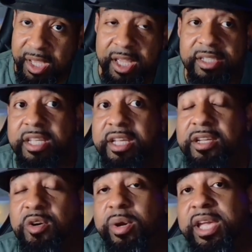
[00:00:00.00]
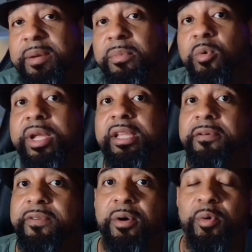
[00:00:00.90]
See, Queen Marie
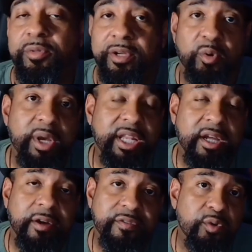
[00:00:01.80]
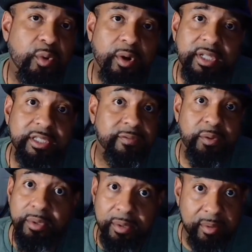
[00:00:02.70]
Laveau, the queen of New Orleans
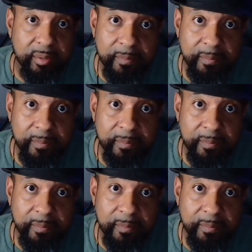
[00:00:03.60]
voodoo.